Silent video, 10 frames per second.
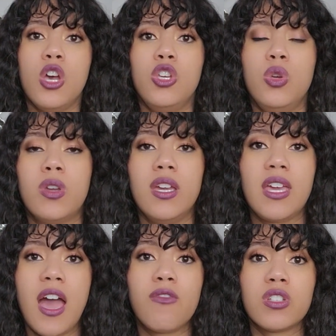you can
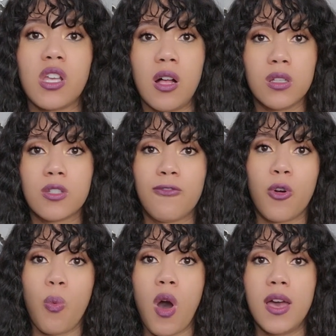get results for
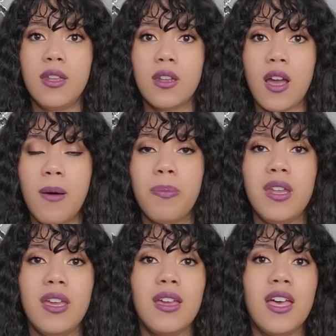one company